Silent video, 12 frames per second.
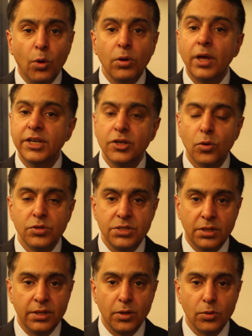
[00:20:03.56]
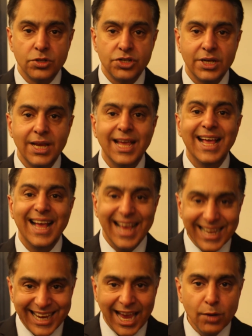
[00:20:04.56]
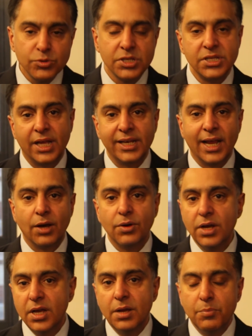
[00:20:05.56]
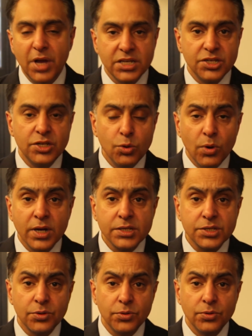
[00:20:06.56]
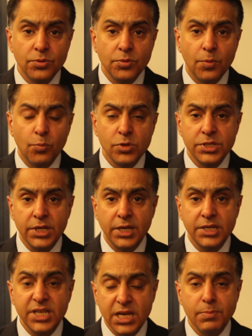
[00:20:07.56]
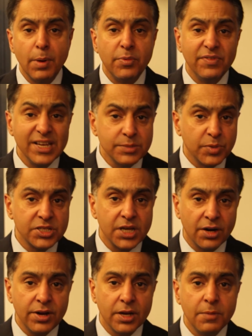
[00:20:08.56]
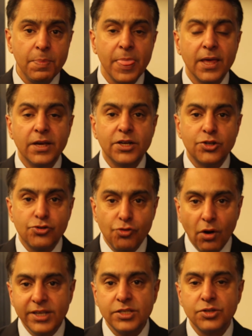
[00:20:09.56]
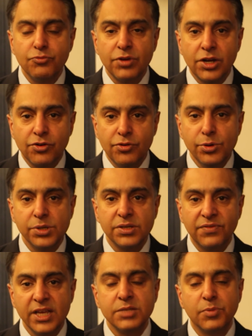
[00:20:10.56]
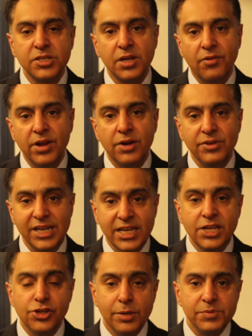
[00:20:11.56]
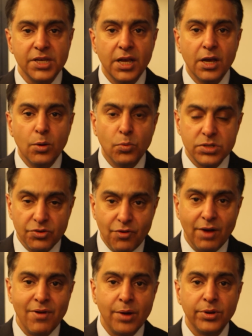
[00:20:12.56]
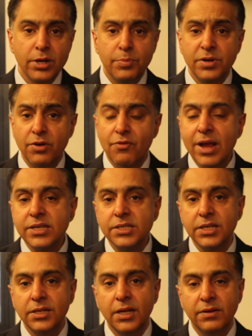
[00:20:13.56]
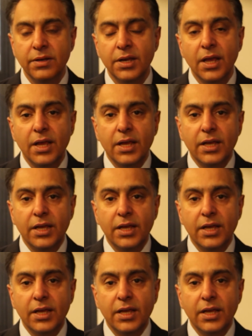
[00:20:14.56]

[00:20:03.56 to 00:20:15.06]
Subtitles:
the whole ideology and theology, and counters that now. Imagine Nawaz, who was a senior member of Hizb ut-Tahrir, trying to recruit for Hizb ut-Tahrir in Egypt, was rounded up and arrested and